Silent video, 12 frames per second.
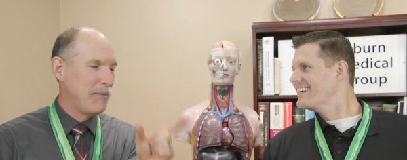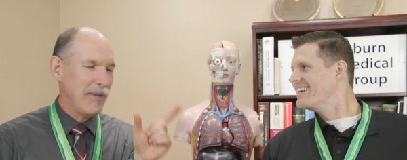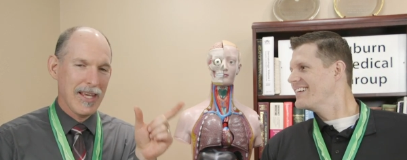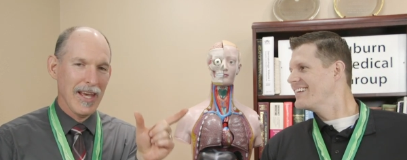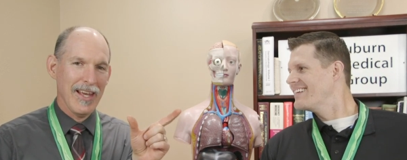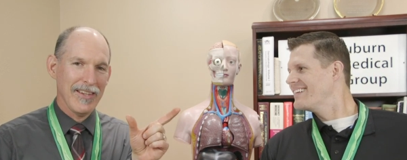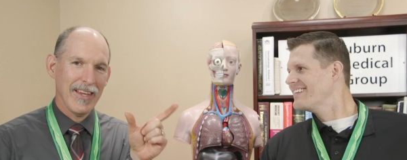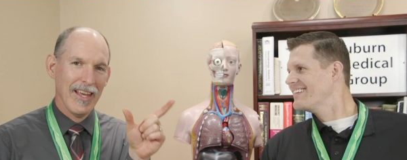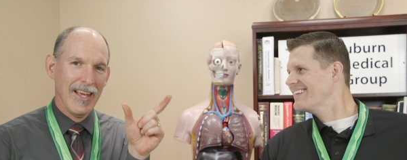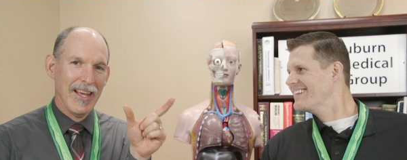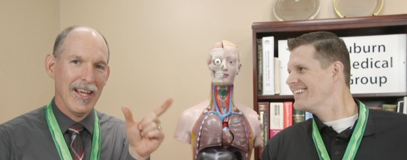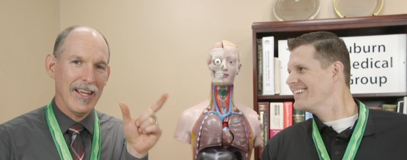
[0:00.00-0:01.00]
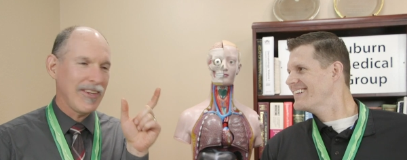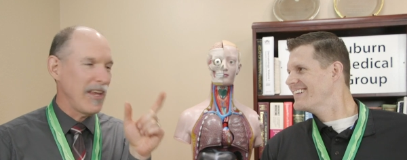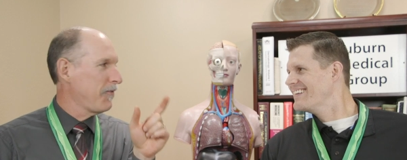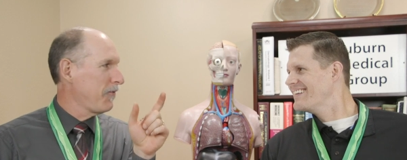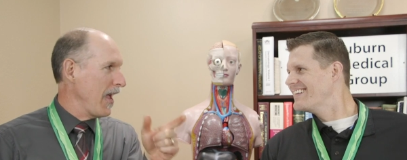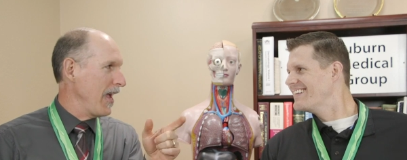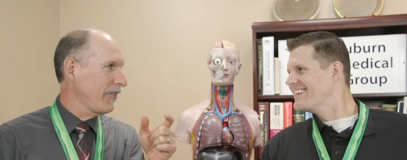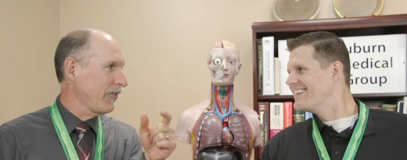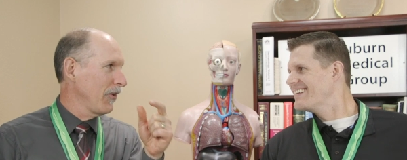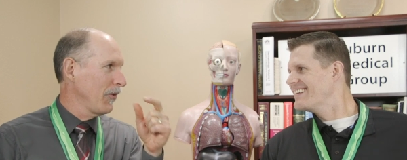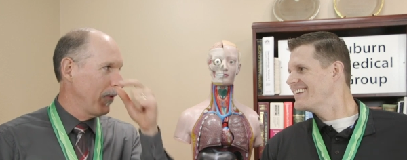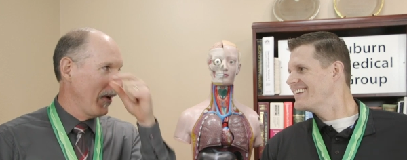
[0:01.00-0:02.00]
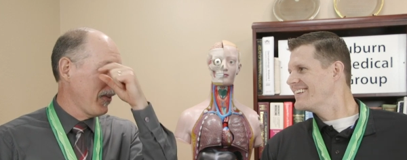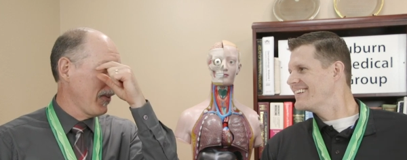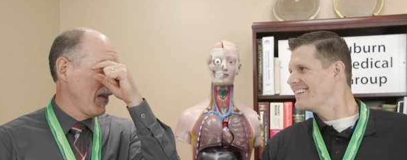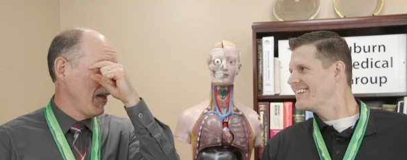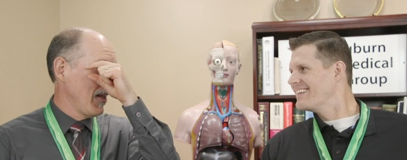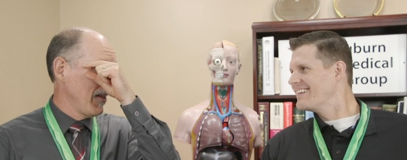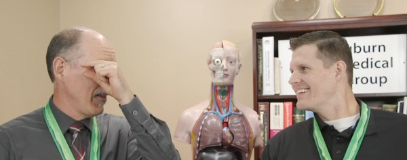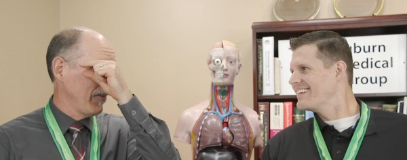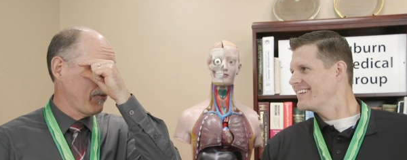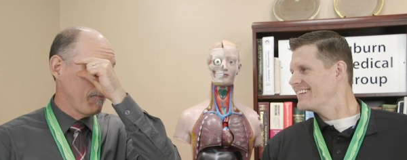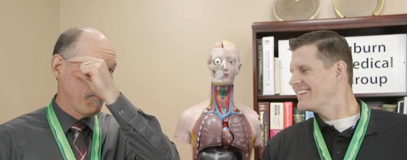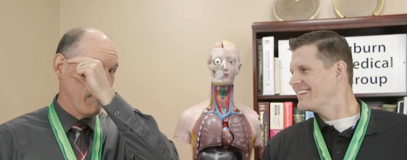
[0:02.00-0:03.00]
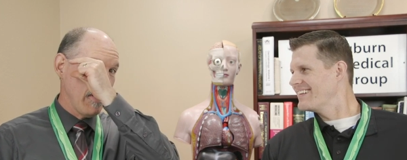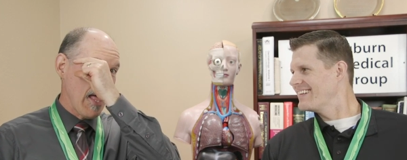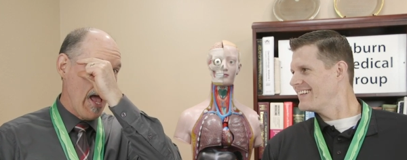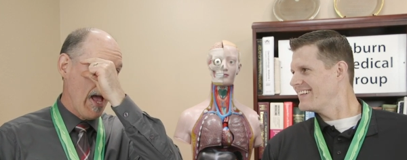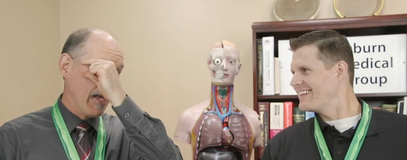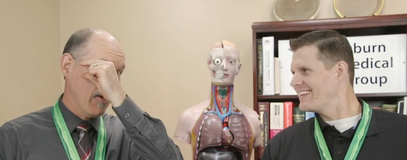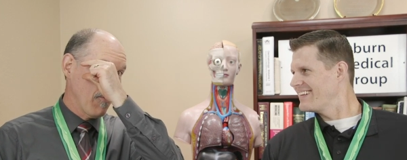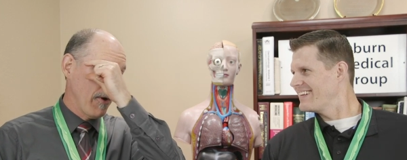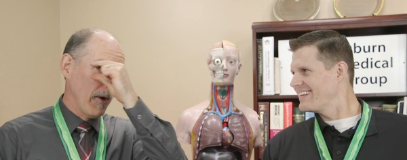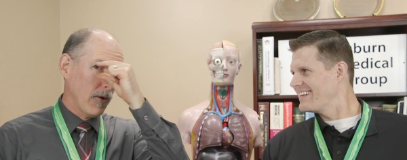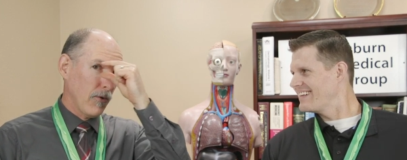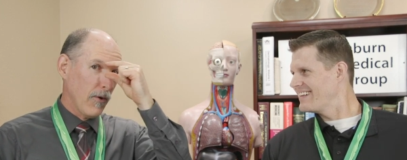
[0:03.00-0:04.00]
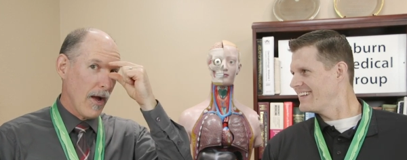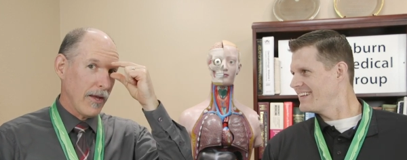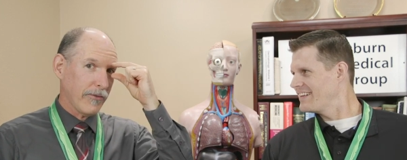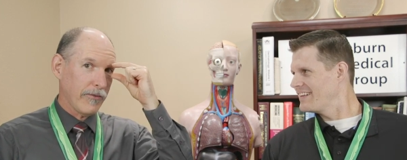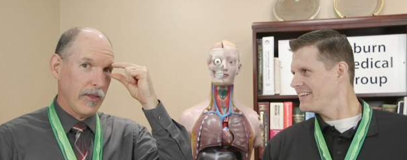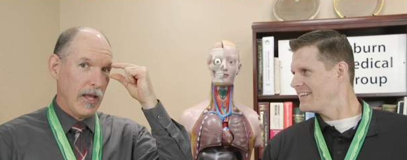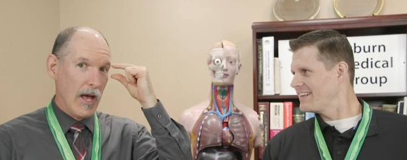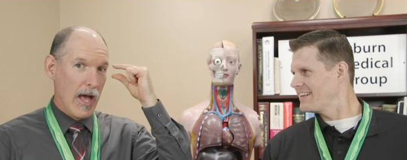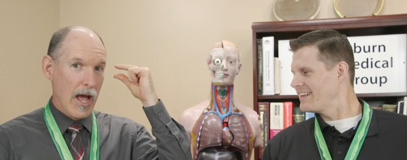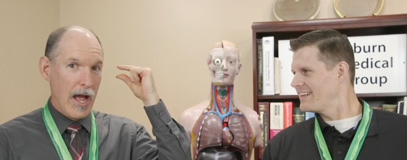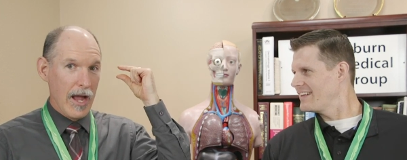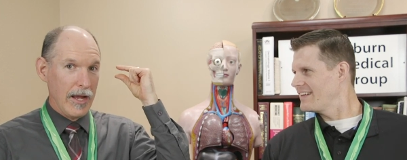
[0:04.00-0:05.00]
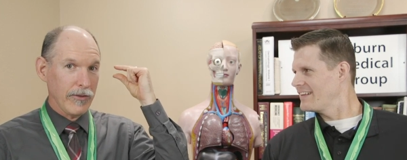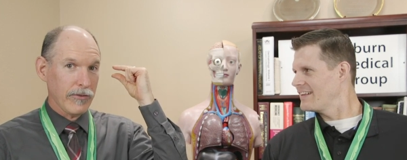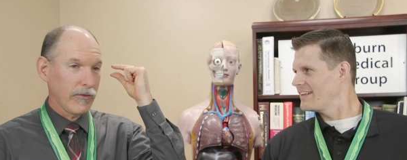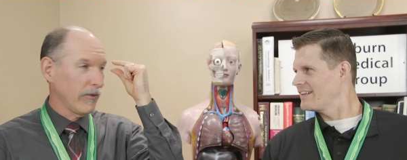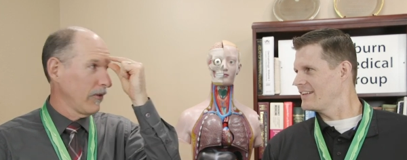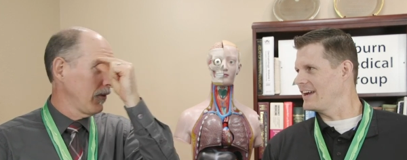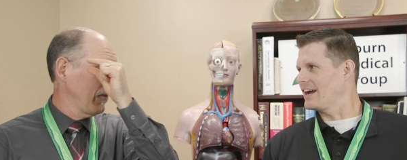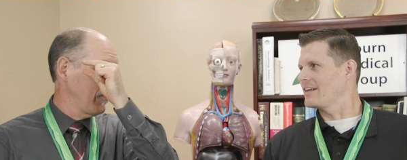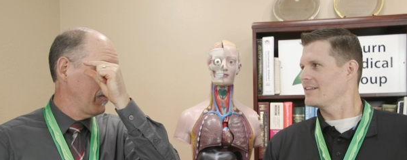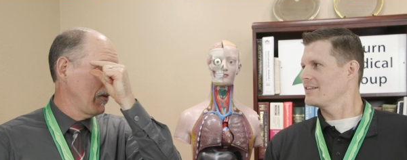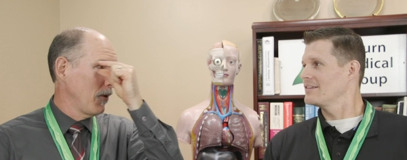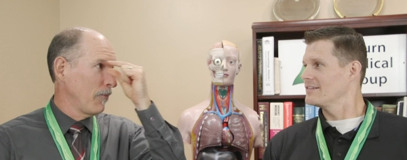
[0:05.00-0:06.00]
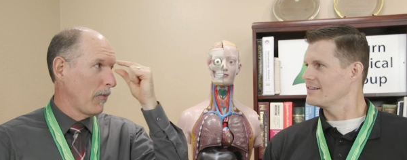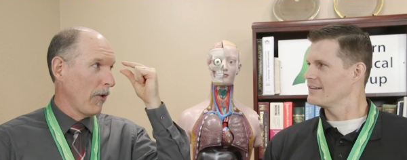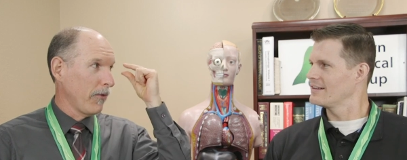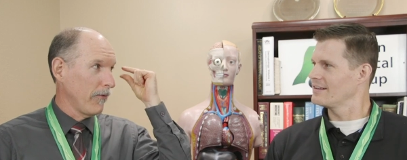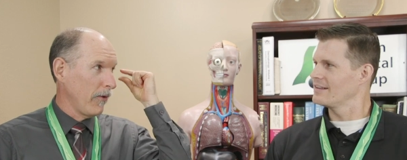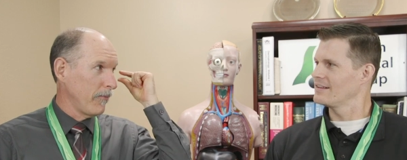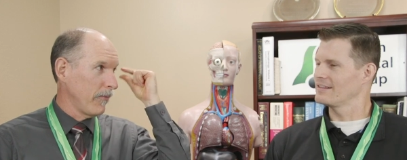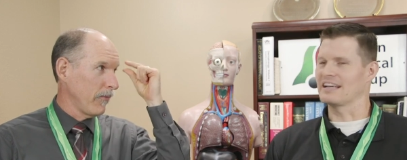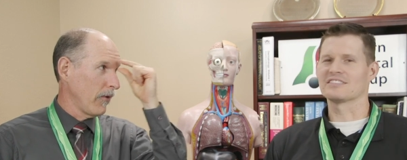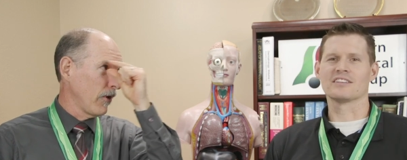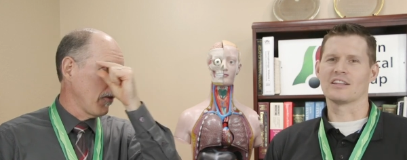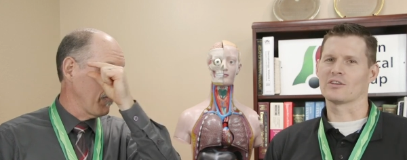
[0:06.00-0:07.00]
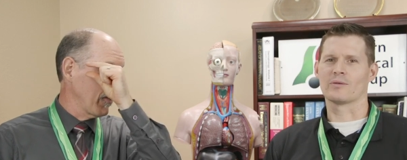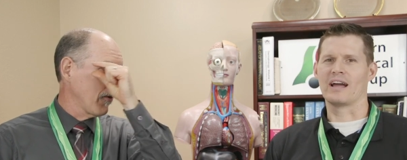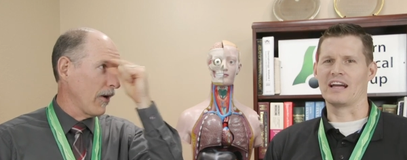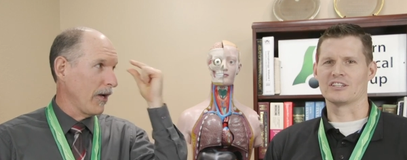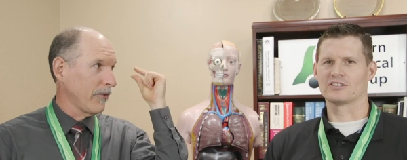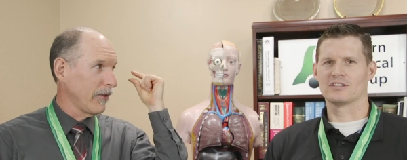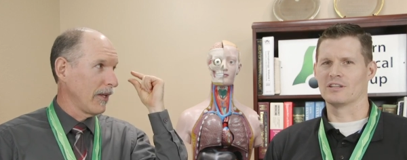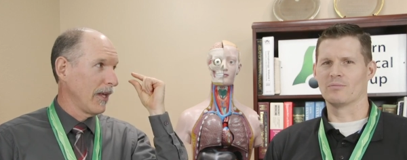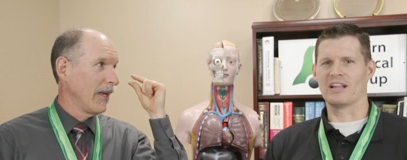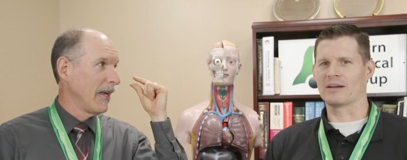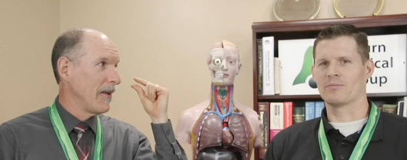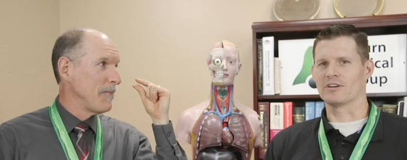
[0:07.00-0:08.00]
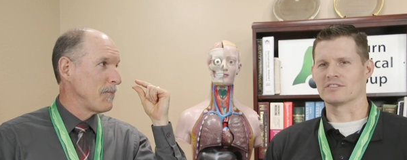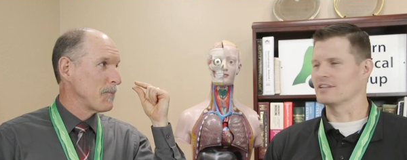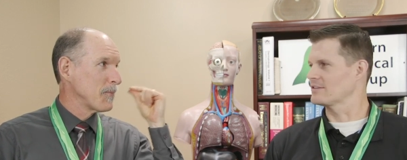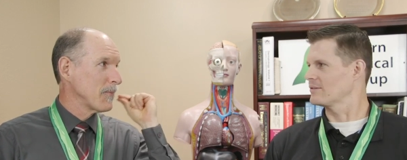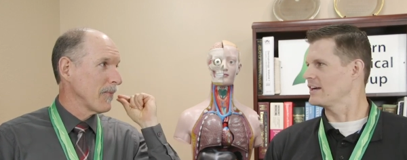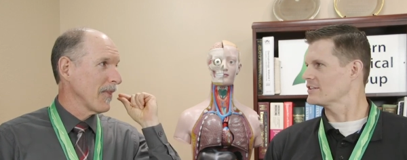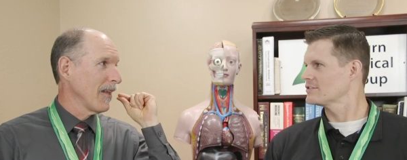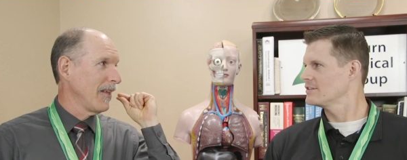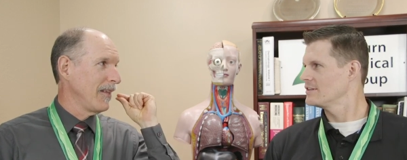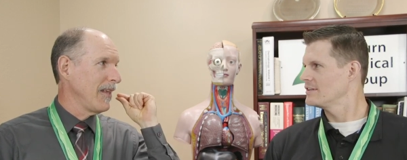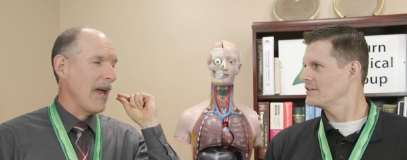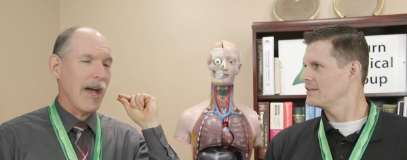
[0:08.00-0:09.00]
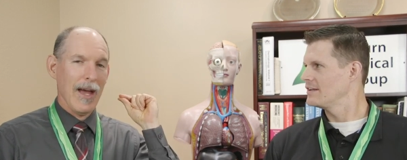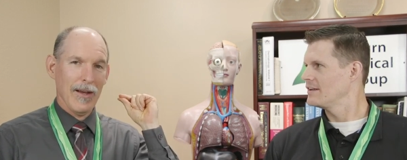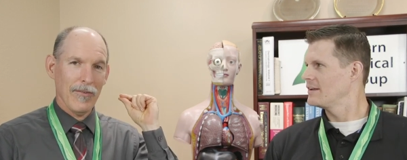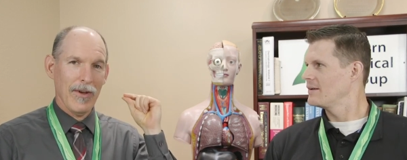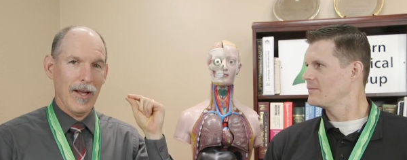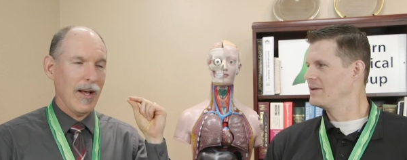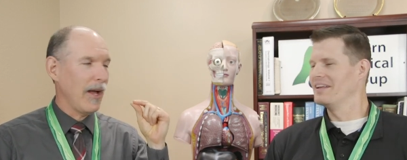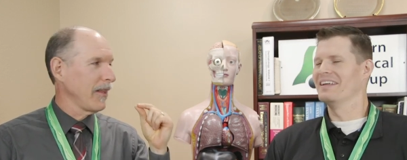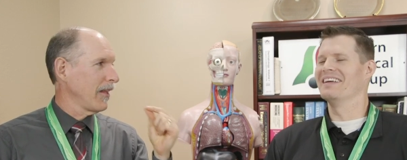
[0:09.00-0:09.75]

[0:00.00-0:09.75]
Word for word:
Speaker 1: Because it's a face with this black going across the eyes.
Speaker 2: Yeah. Both of them. That's not the rash. The black part's not the rash. Yeah. Well,